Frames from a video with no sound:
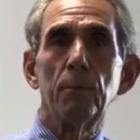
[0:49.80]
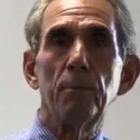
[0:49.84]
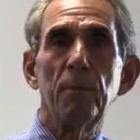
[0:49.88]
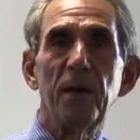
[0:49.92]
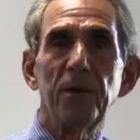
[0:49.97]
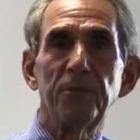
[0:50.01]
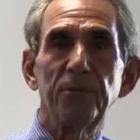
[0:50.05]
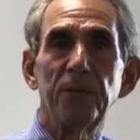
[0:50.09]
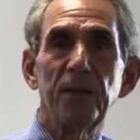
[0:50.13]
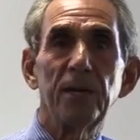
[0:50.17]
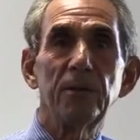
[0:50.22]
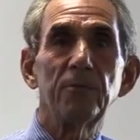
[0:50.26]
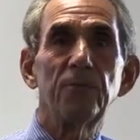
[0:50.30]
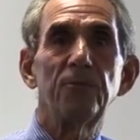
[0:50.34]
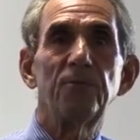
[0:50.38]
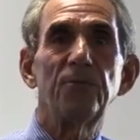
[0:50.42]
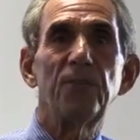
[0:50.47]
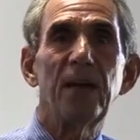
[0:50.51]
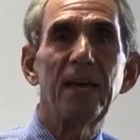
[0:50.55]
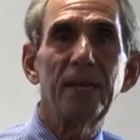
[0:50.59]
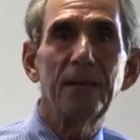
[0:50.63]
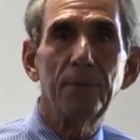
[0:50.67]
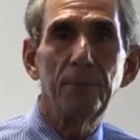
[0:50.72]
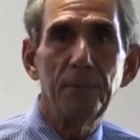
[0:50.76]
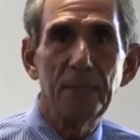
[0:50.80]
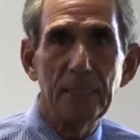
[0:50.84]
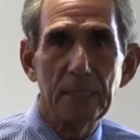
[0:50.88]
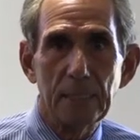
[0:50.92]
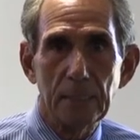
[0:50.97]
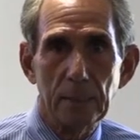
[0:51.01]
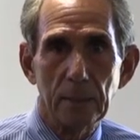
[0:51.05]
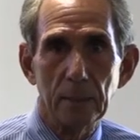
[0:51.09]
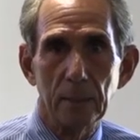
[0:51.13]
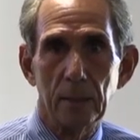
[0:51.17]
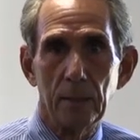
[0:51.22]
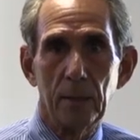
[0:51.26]

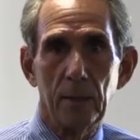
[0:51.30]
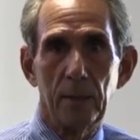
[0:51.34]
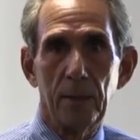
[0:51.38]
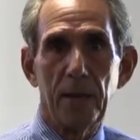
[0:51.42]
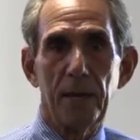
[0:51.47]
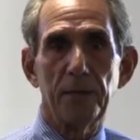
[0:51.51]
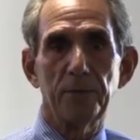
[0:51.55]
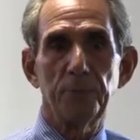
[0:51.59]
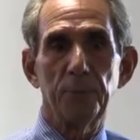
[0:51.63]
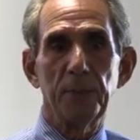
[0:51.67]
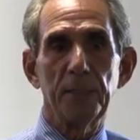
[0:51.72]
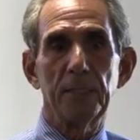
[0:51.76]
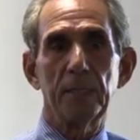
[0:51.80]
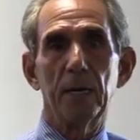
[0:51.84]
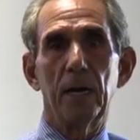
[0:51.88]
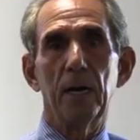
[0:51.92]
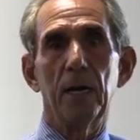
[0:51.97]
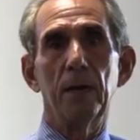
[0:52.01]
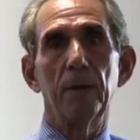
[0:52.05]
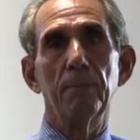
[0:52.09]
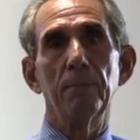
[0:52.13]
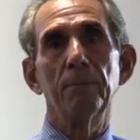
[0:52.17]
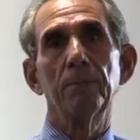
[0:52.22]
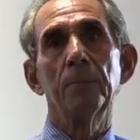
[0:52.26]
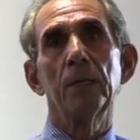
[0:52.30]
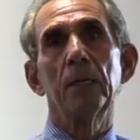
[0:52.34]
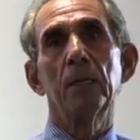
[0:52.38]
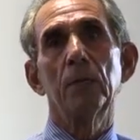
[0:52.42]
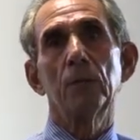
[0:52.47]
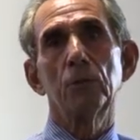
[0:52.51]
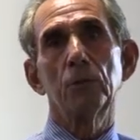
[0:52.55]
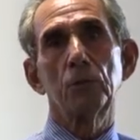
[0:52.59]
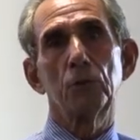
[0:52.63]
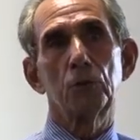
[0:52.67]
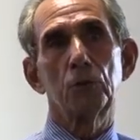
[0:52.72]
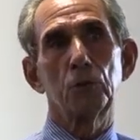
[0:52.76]
Methamphetamine has become
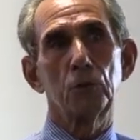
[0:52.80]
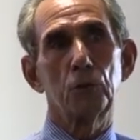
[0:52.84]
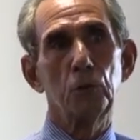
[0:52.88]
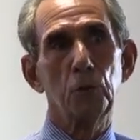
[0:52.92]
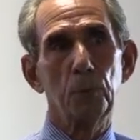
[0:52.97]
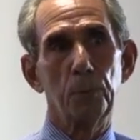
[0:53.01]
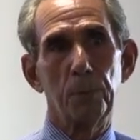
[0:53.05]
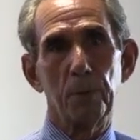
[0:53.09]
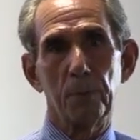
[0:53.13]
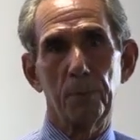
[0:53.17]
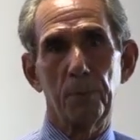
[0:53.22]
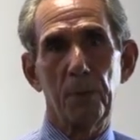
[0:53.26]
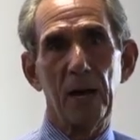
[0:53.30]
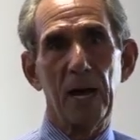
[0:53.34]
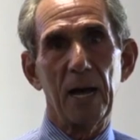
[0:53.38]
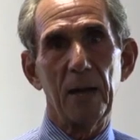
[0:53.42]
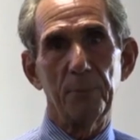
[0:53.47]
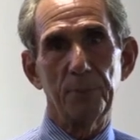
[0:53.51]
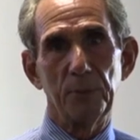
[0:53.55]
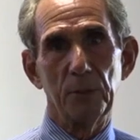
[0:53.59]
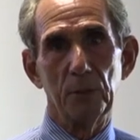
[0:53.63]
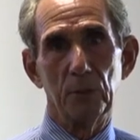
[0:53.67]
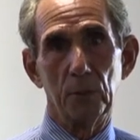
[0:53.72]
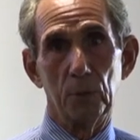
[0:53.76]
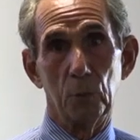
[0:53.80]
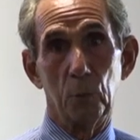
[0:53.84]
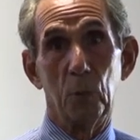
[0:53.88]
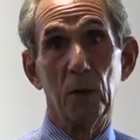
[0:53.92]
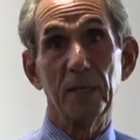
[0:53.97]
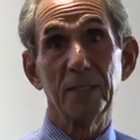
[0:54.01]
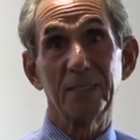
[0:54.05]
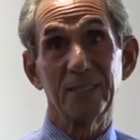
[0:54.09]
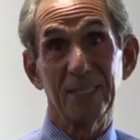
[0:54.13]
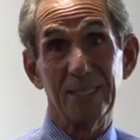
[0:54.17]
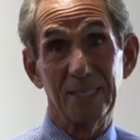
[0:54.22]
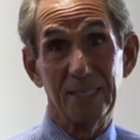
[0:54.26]
super popular
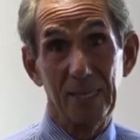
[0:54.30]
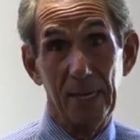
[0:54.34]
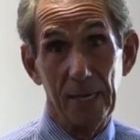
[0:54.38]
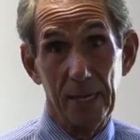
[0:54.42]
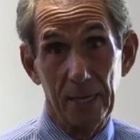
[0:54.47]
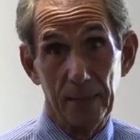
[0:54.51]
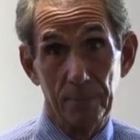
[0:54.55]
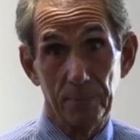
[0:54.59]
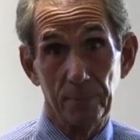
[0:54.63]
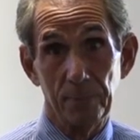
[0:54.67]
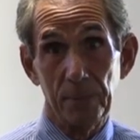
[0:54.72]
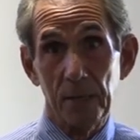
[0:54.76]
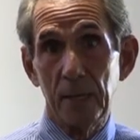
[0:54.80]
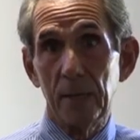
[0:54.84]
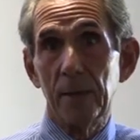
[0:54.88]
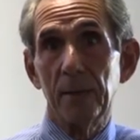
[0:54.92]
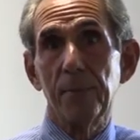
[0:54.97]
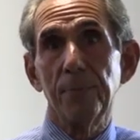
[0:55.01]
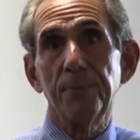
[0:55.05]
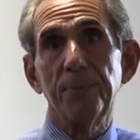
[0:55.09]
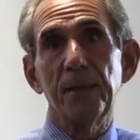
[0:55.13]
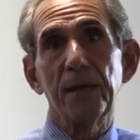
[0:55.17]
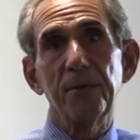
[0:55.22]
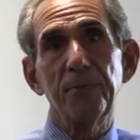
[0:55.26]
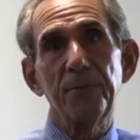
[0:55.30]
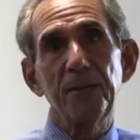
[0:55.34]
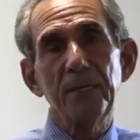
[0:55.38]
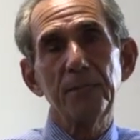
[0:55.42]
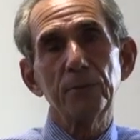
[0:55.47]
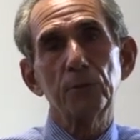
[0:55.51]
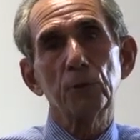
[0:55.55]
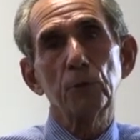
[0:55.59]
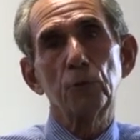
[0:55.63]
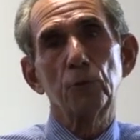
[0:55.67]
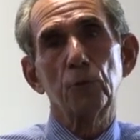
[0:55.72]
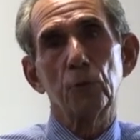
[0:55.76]
once again. Now
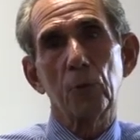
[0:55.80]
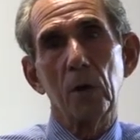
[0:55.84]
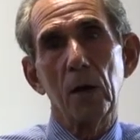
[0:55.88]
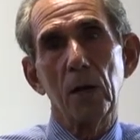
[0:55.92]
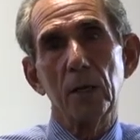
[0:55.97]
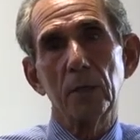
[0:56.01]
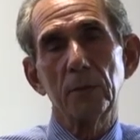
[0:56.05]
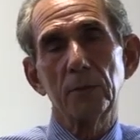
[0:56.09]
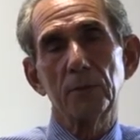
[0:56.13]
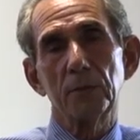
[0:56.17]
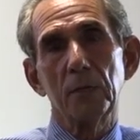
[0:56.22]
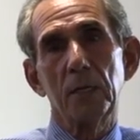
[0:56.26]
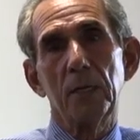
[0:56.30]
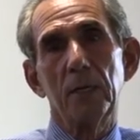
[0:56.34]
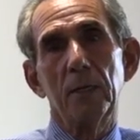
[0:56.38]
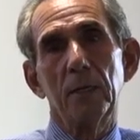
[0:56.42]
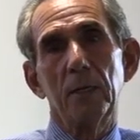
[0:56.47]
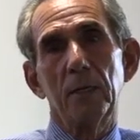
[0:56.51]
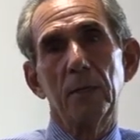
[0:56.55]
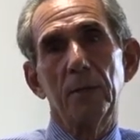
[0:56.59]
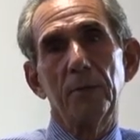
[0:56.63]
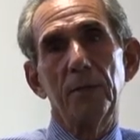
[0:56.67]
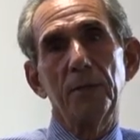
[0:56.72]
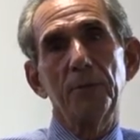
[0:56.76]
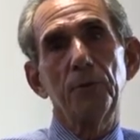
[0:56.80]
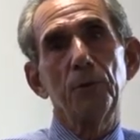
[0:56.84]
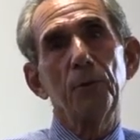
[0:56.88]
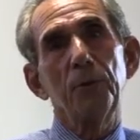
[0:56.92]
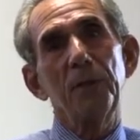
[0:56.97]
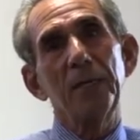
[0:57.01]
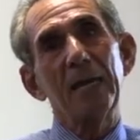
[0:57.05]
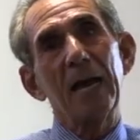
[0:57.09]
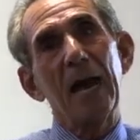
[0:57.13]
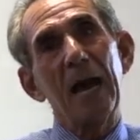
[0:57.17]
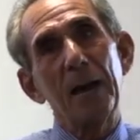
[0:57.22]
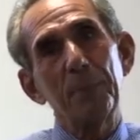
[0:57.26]
these are drugs that do
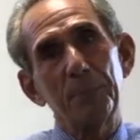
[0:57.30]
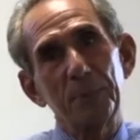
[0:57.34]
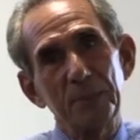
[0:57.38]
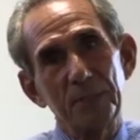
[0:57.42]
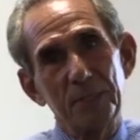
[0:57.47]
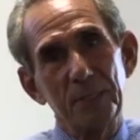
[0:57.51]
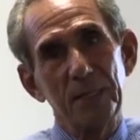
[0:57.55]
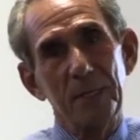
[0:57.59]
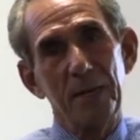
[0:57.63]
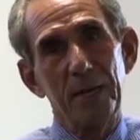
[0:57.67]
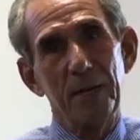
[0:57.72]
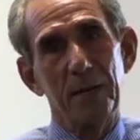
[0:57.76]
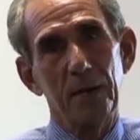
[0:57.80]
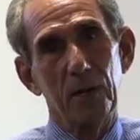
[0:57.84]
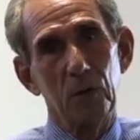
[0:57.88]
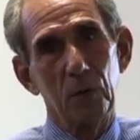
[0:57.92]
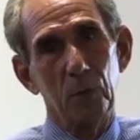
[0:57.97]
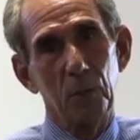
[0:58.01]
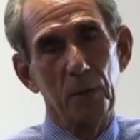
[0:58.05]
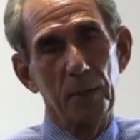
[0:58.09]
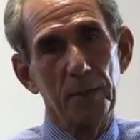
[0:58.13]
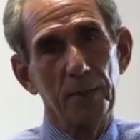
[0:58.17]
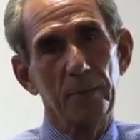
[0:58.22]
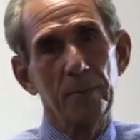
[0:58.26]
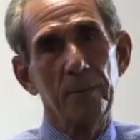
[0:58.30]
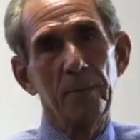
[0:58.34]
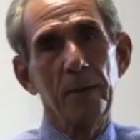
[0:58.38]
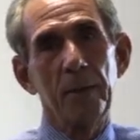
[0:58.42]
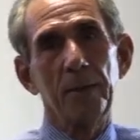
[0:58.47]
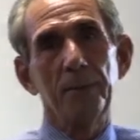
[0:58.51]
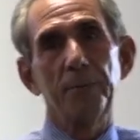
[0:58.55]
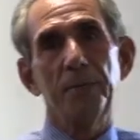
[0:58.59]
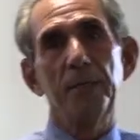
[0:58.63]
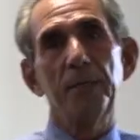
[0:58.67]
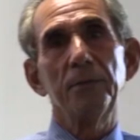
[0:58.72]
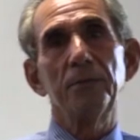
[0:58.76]
the opposite of heroin.
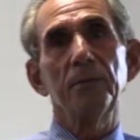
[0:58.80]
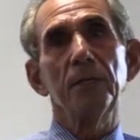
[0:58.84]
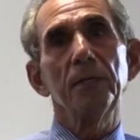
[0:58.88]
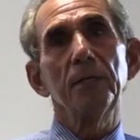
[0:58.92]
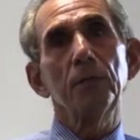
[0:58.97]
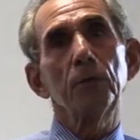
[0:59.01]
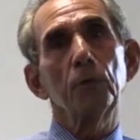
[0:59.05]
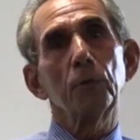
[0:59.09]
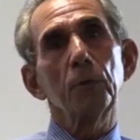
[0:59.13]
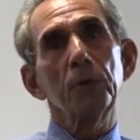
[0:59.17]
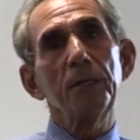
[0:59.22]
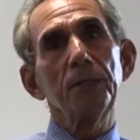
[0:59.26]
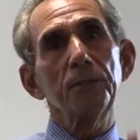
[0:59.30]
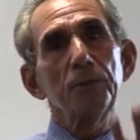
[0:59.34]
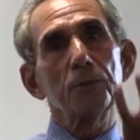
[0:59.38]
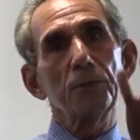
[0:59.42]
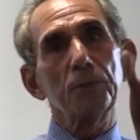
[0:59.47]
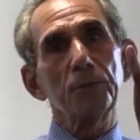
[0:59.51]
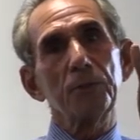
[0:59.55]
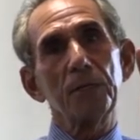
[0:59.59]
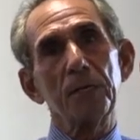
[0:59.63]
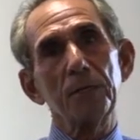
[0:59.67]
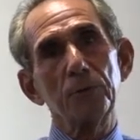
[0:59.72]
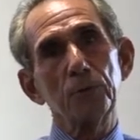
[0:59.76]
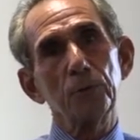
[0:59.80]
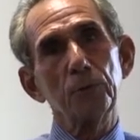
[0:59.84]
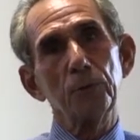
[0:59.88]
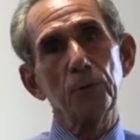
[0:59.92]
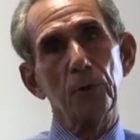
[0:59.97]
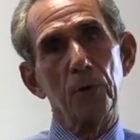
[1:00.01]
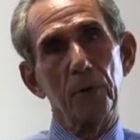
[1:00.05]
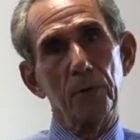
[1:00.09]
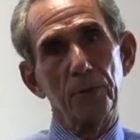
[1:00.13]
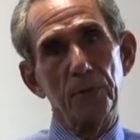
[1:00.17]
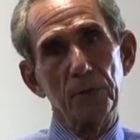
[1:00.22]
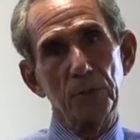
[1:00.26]
These increase your central
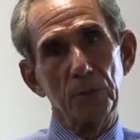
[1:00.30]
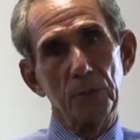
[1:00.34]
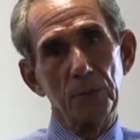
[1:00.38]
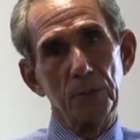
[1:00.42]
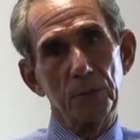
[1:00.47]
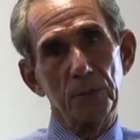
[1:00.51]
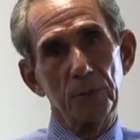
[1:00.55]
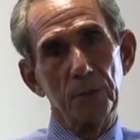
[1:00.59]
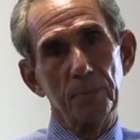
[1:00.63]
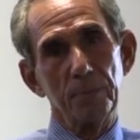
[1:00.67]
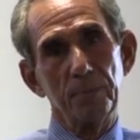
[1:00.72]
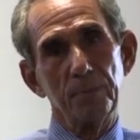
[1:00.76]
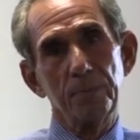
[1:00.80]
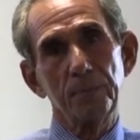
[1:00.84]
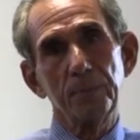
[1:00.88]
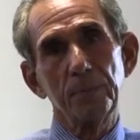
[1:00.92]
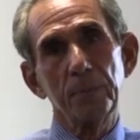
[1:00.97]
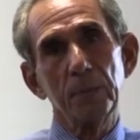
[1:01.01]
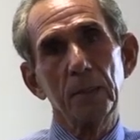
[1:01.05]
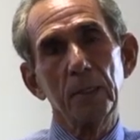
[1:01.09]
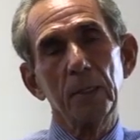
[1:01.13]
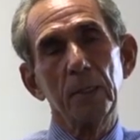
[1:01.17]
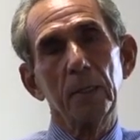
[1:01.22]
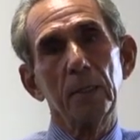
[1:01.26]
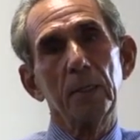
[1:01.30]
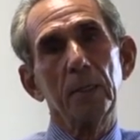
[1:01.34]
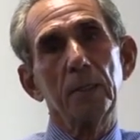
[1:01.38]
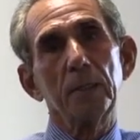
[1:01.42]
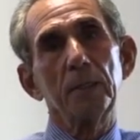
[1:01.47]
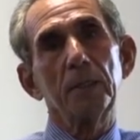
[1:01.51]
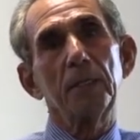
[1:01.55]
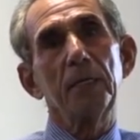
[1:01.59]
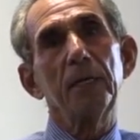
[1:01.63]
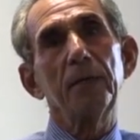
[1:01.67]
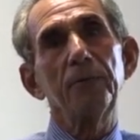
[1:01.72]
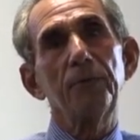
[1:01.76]
nervous system,
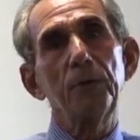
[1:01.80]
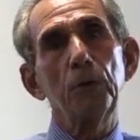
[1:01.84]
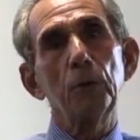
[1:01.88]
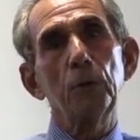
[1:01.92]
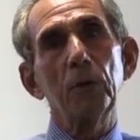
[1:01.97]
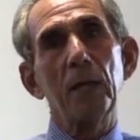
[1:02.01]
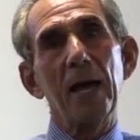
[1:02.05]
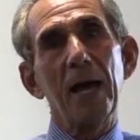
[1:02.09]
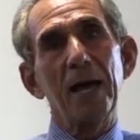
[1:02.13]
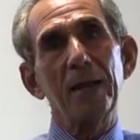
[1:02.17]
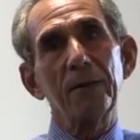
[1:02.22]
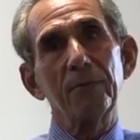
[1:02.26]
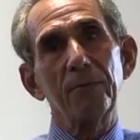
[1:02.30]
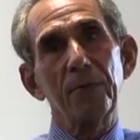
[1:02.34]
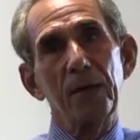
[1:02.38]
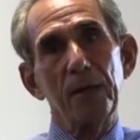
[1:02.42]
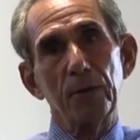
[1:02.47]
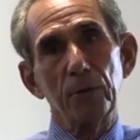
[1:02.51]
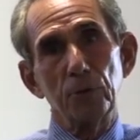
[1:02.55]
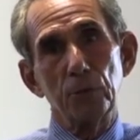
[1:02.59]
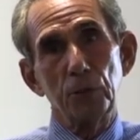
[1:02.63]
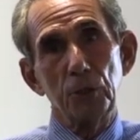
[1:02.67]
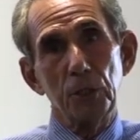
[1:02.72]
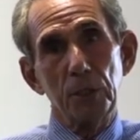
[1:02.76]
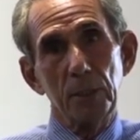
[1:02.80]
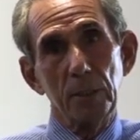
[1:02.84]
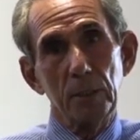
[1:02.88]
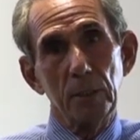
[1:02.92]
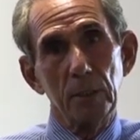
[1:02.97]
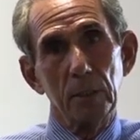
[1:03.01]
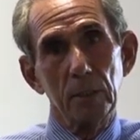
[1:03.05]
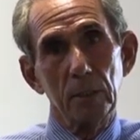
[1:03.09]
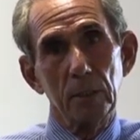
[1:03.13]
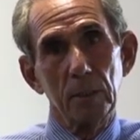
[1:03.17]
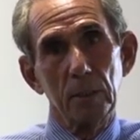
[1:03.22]
give you a lot of energy,